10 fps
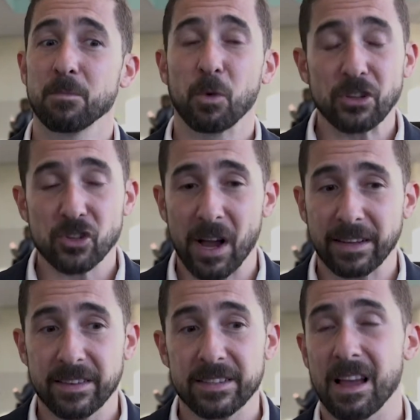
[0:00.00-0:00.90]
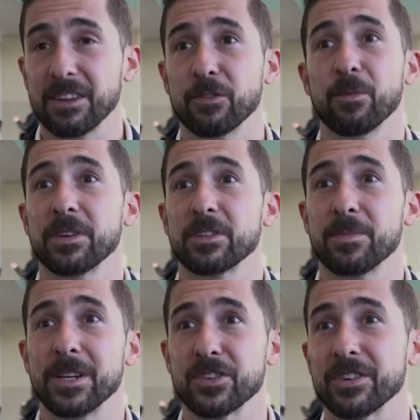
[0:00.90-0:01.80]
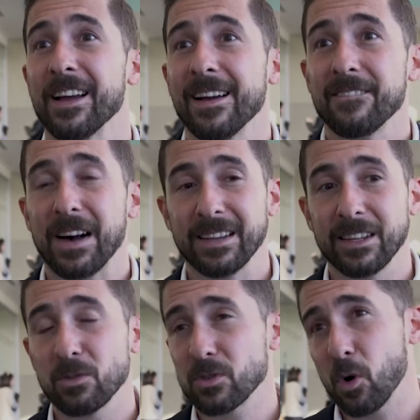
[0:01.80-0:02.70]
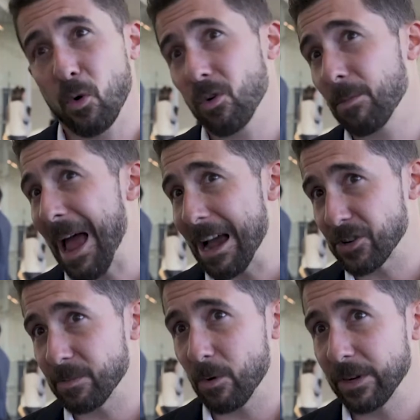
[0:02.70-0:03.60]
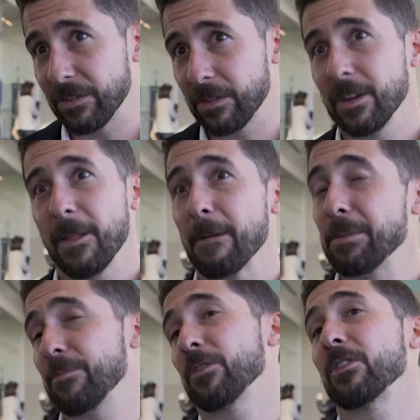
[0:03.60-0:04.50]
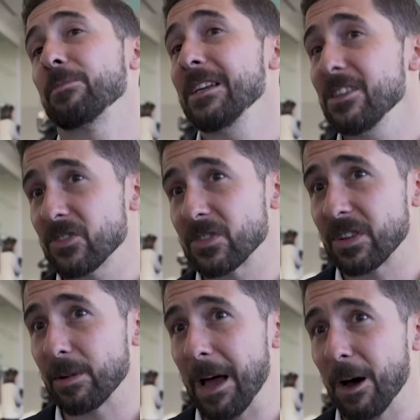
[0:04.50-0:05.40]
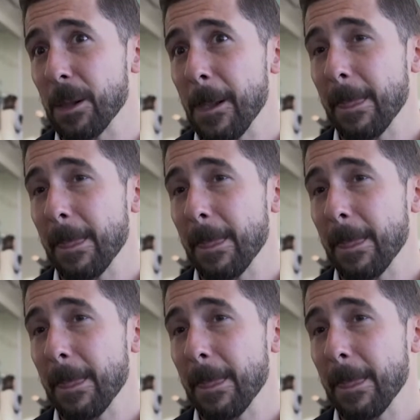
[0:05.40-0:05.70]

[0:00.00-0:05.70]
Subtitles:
When you're trying to design for participation, finding those core passion points that people are going to be interested about.